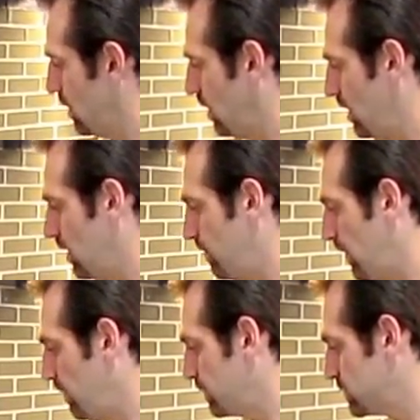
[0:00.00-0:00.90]
And
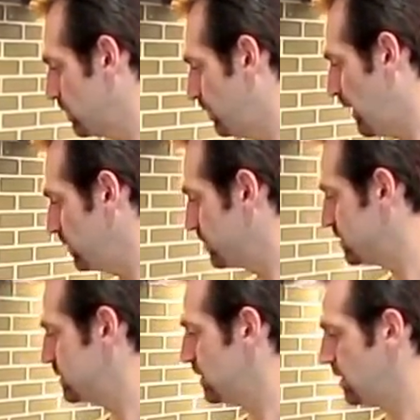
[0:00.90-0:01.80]
pepper's about the
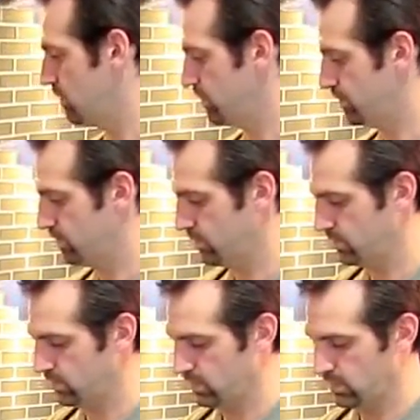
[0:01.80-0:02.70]
same.
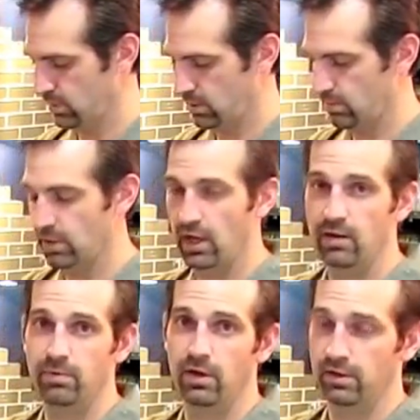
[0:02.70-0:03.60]
I'm going to
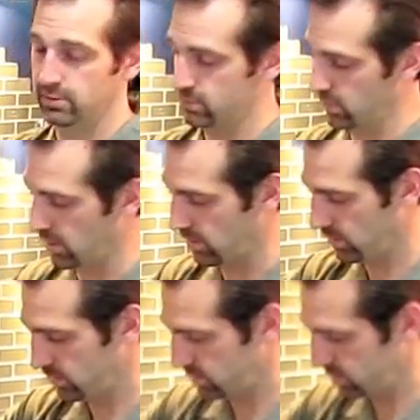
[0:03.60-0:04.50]
eyeball it as
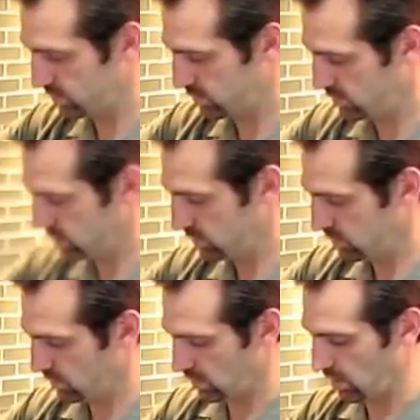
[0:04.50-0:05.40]
well.
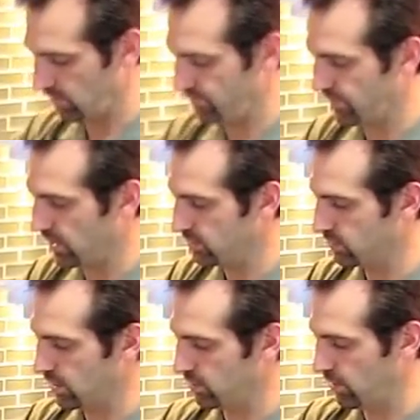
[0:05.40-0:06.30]
And I fine
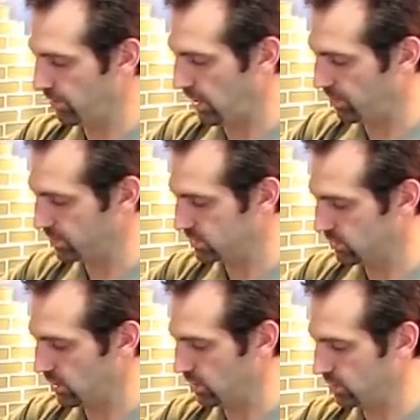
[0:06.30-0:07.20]
grind my pepper
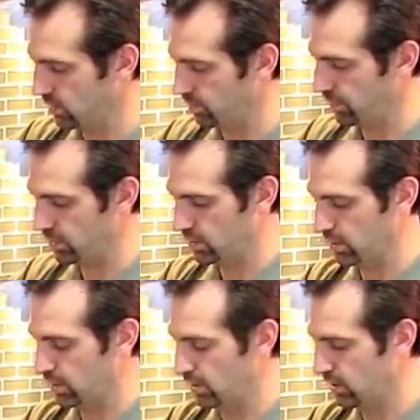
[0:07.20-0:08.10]
so I don't get big
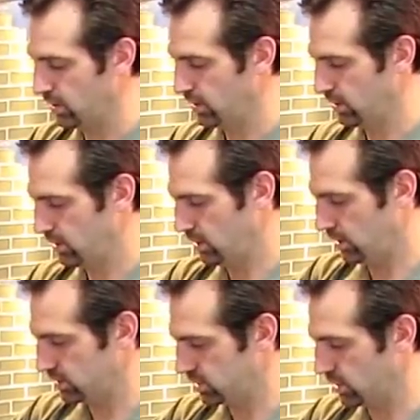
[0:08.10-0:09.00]

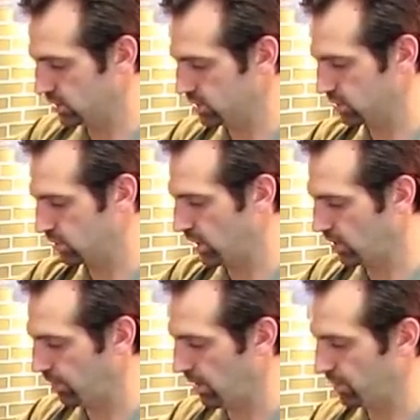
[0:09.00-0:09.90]
chunks or
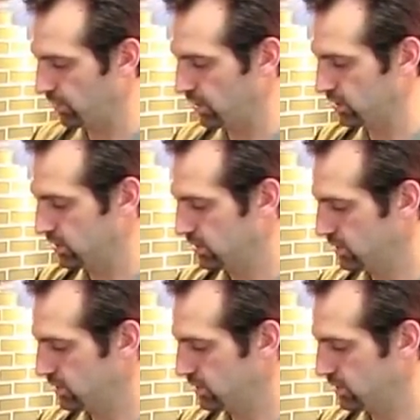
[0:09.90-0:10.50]
cracked pepper in it.